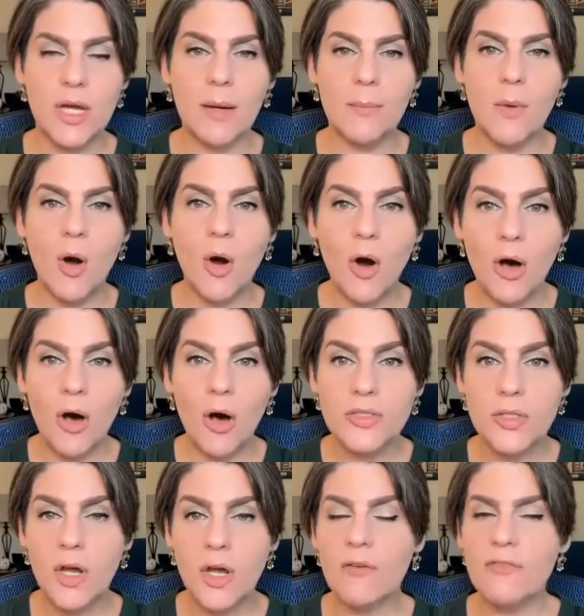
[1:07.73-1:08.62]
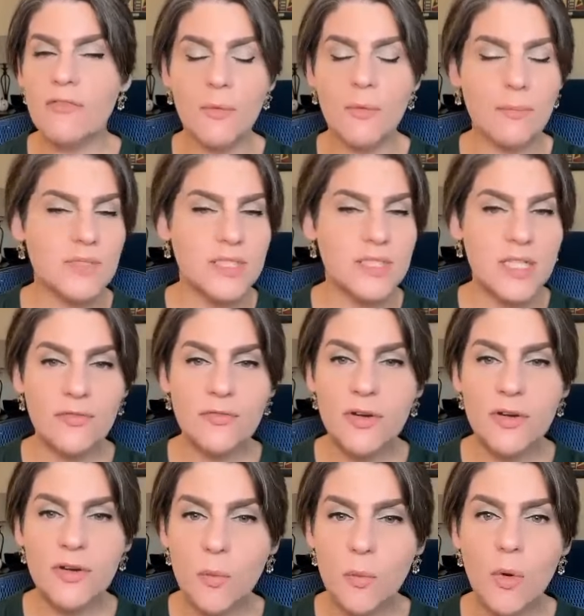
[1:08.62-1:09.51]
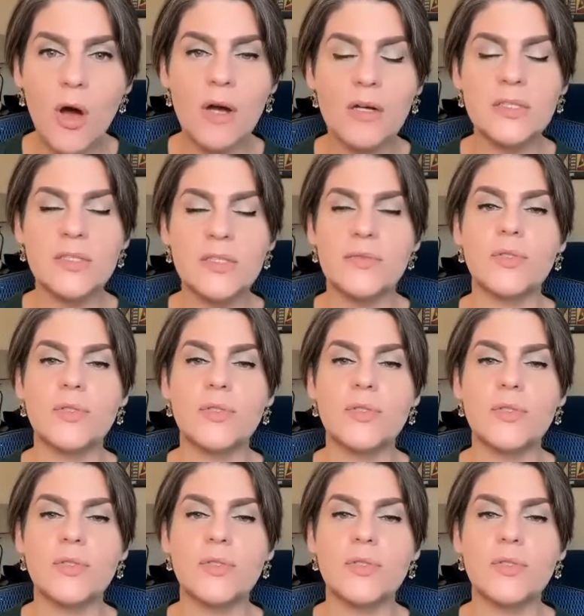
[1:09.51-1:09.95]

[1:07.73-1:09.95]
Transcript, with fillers: um, all taught from different walks